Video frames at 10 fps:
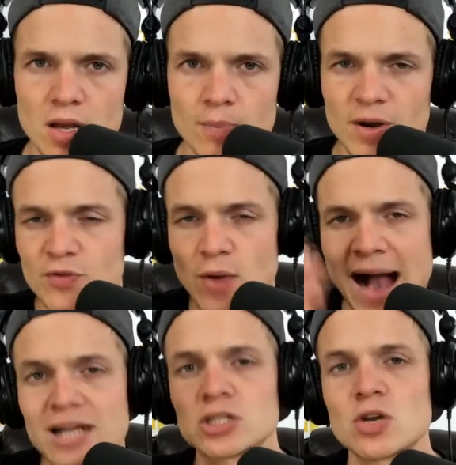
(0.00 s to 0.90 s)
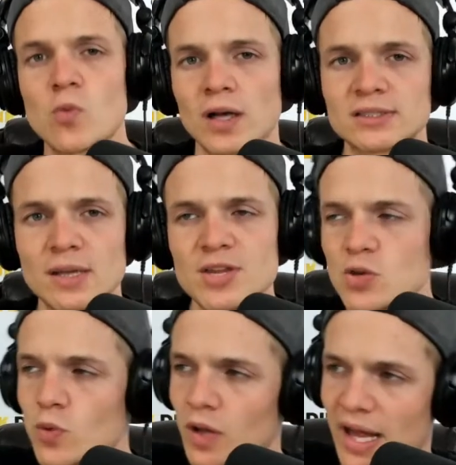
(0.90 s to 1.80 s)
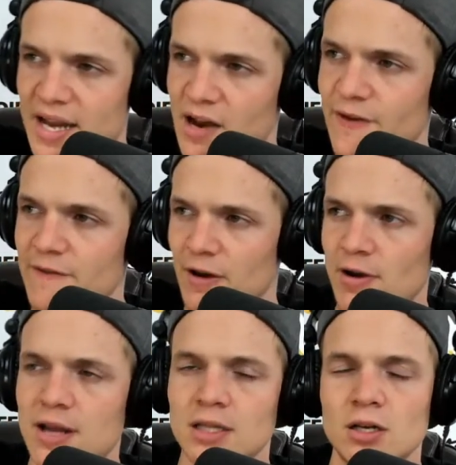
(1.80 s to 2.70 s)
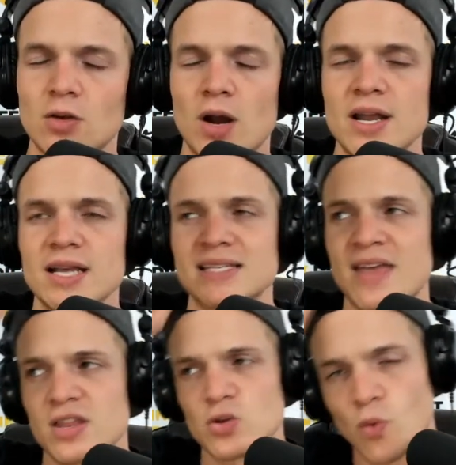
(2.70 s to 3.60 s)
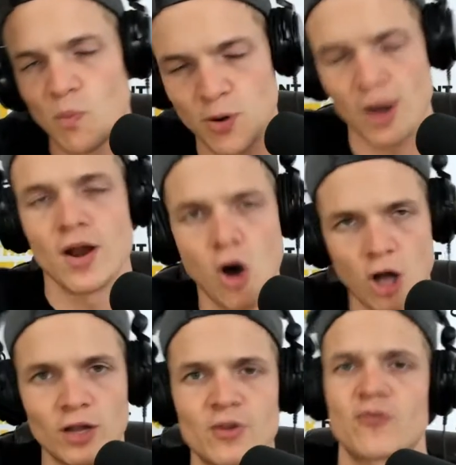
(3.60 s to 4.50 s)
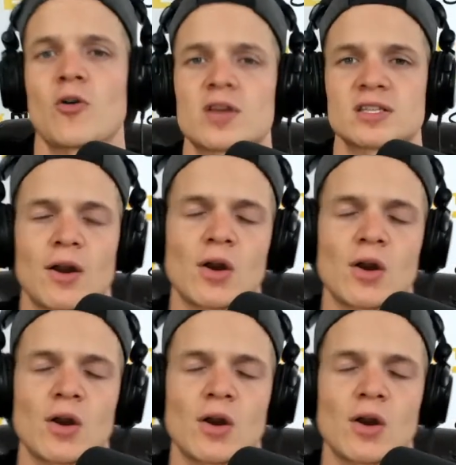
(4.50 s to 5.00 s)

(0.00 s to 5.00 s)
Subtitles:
but if you actually want something, you will identify very clearly what it is, and then you put all of your focus there.